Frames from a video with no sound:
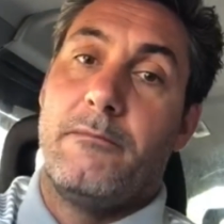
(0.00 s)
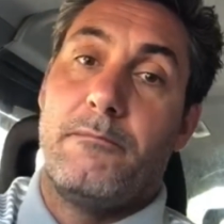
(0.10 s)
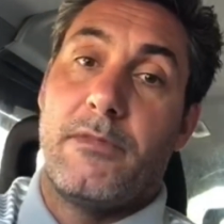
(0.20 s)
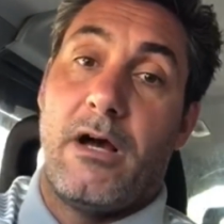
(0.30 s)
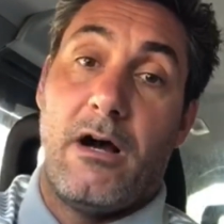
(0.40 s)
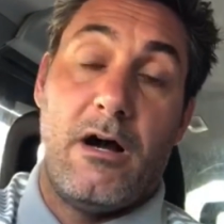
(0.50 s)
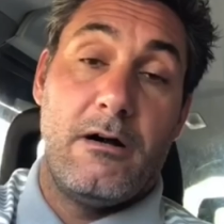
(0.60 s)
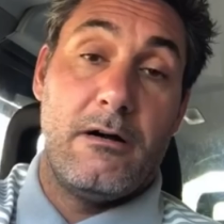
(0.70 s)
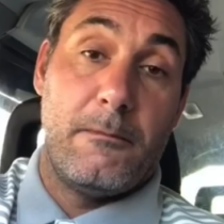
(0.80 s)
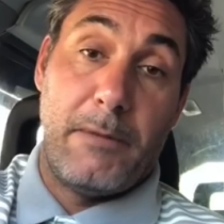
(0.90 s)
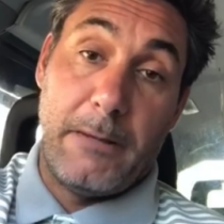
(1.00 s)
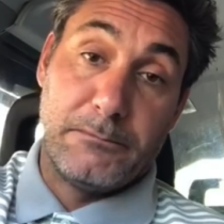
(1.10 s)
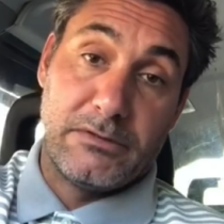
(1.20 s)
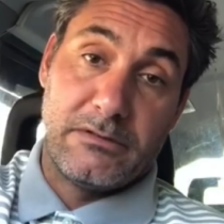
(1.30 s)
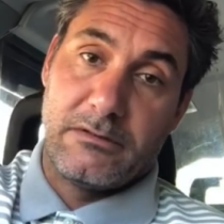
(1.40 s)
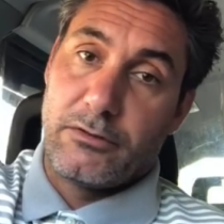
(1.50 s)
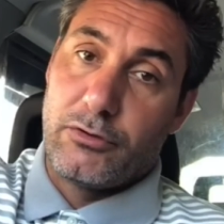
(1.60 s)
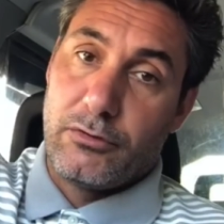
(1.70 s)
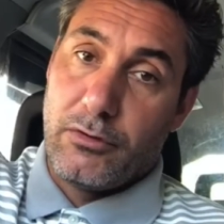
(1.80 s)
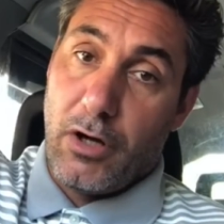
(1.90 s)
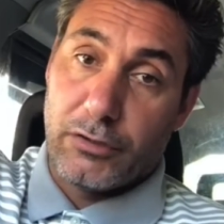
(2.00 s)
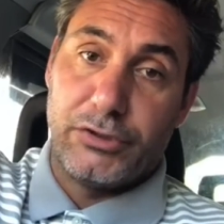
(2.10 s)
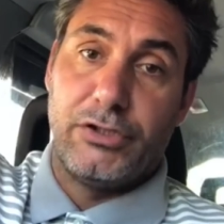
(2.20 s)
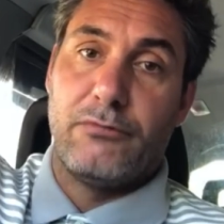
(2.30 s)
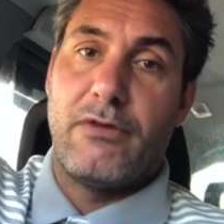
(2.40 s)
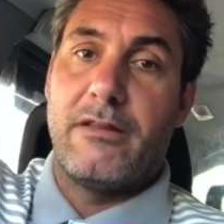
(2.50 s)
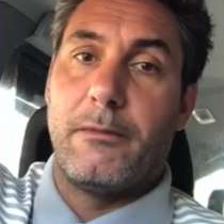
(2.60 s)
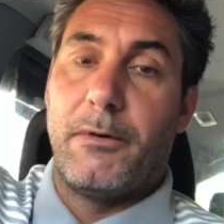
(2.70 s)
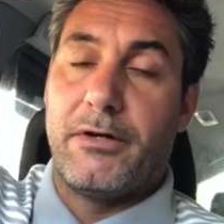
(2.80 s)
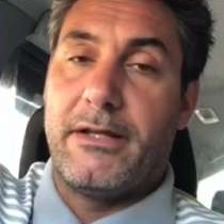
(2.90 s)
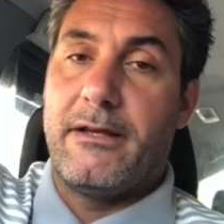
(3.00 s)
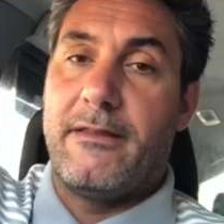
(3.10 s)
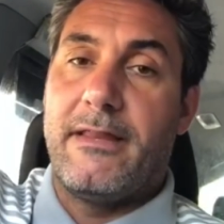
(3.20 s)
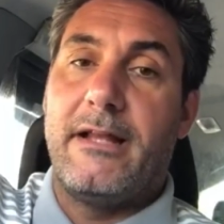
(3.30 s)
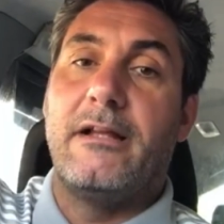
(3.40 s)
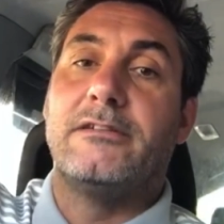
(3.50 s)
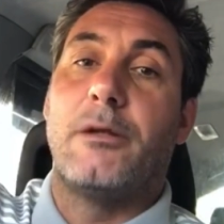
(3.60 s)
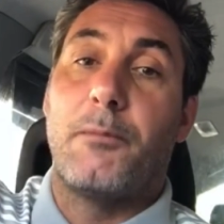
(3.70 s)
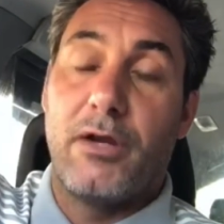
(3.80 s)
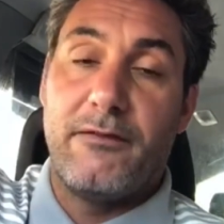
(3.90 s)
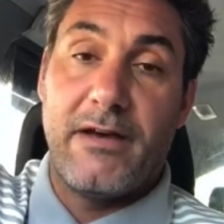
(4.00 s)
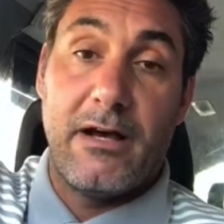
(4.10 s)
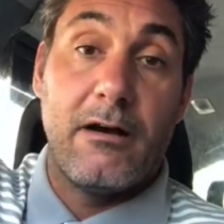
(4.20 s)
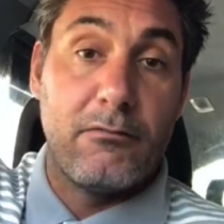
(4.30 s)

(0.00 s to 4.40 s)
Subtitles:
the heart and pumps oxygen around the body, and then as I breathe out,